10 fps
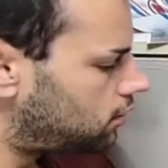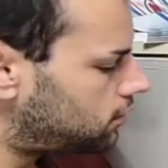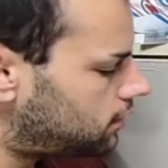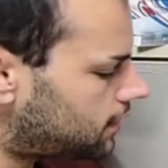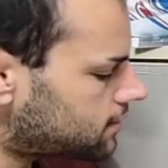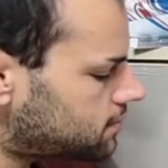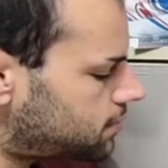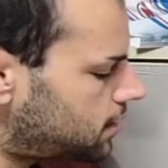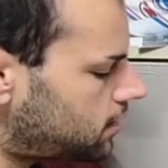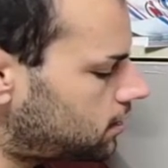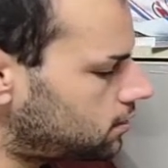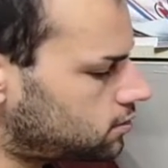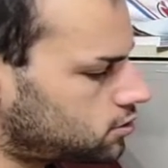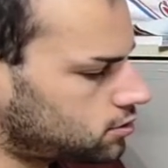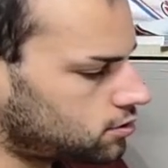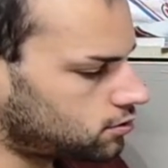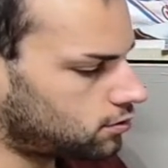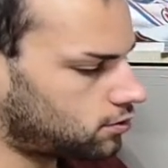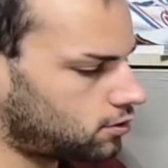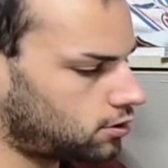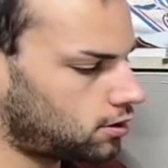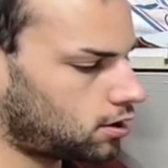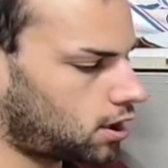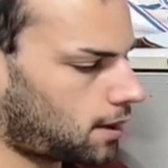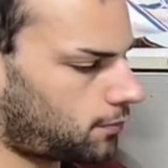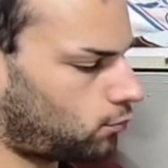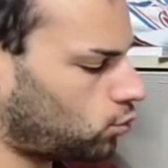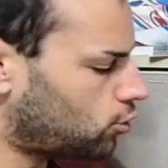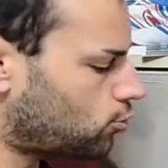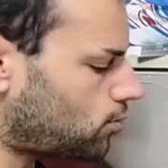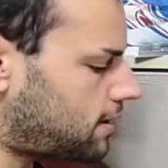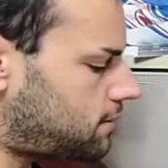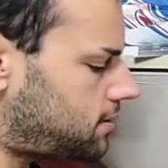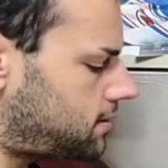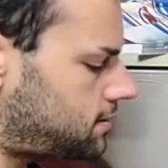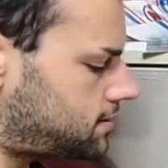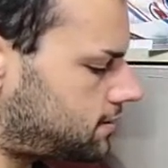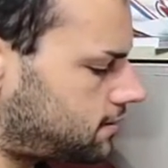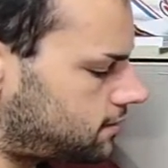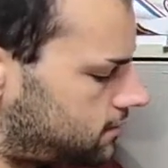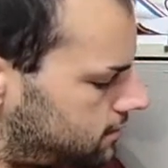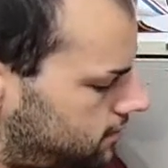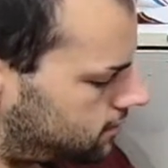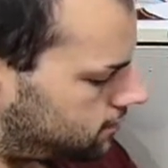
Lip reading: Next page. Couple more gray pieces.